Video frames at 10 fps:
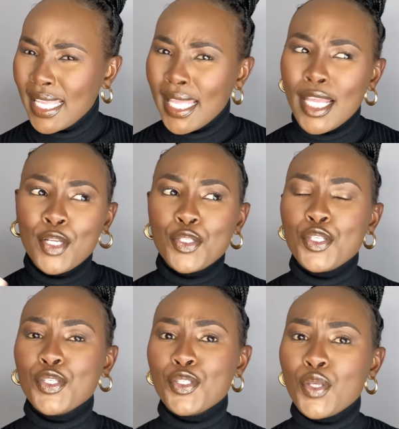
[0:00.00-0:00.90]
It looks
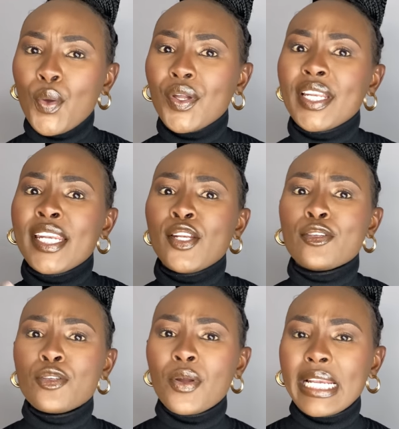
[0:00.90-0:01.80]
so good and looks
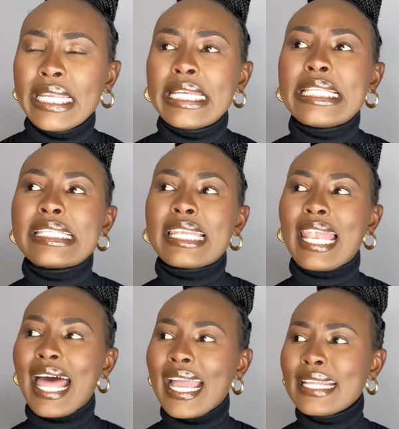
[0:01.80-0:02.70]
so clean. These
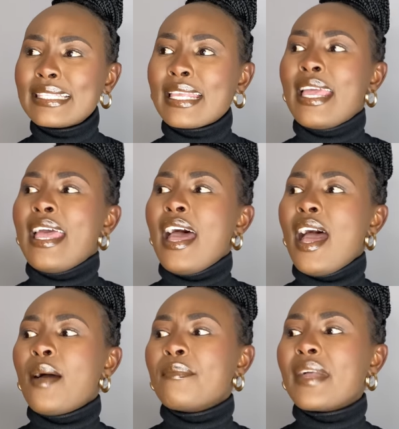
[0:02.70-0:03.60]
light
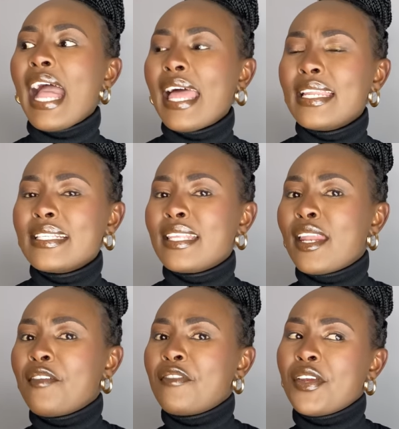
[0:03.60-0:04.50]
um, colors that
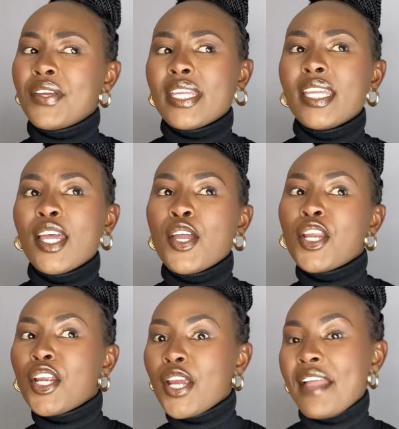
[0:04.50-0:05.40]
are very
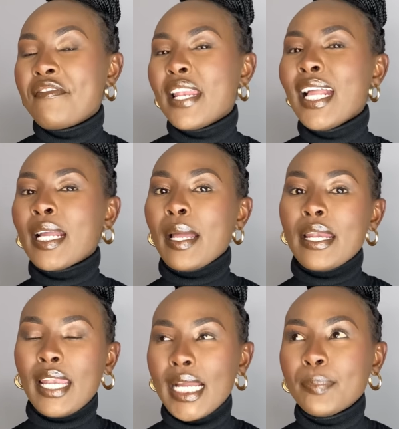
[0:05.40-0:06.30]
I feel like
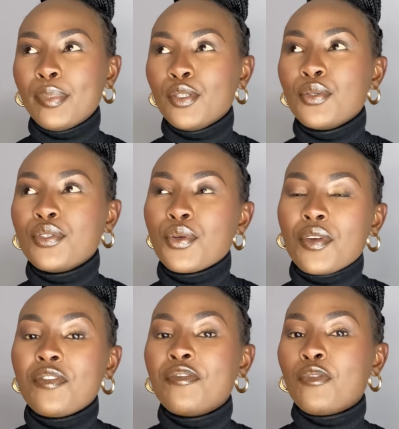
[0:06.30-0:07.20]
light blue sort
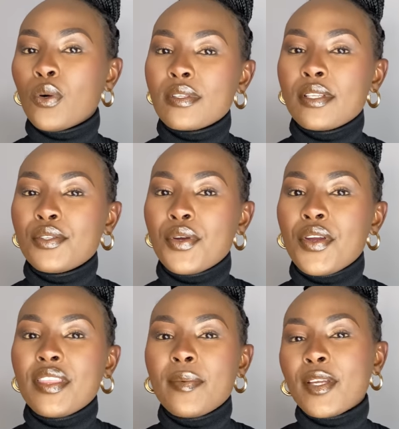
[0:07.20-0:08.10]
of falls into
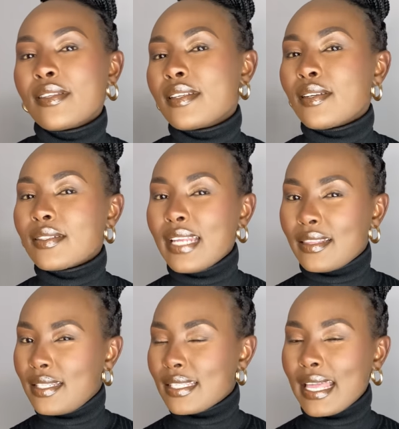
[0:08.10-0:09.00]
earthy because it looks like
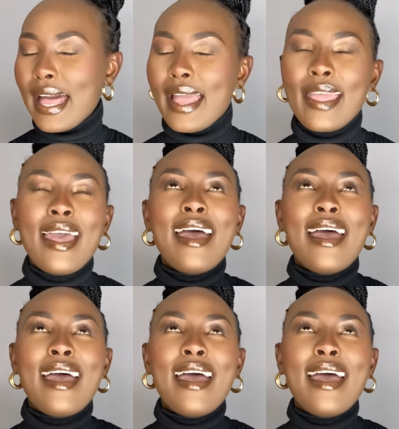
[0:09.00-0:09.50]
the sky.